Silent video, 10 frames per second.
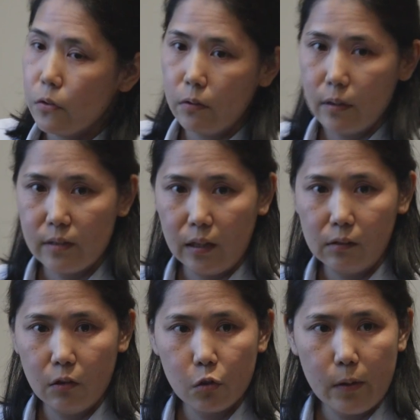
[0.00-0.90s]
to the
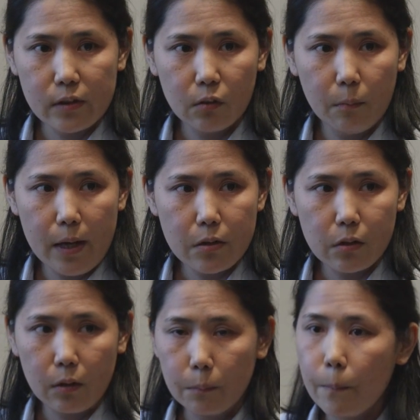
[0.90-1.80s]
signal
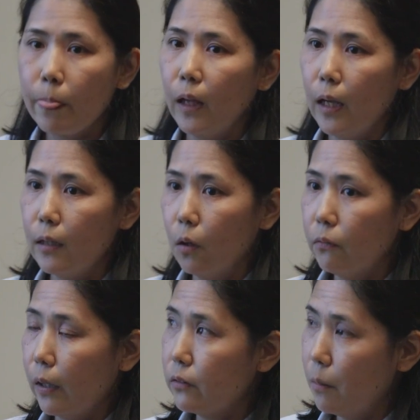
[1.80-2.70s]
transformation in
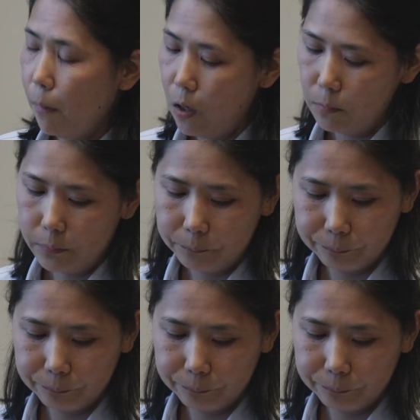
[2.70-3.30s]
olfactory bulb.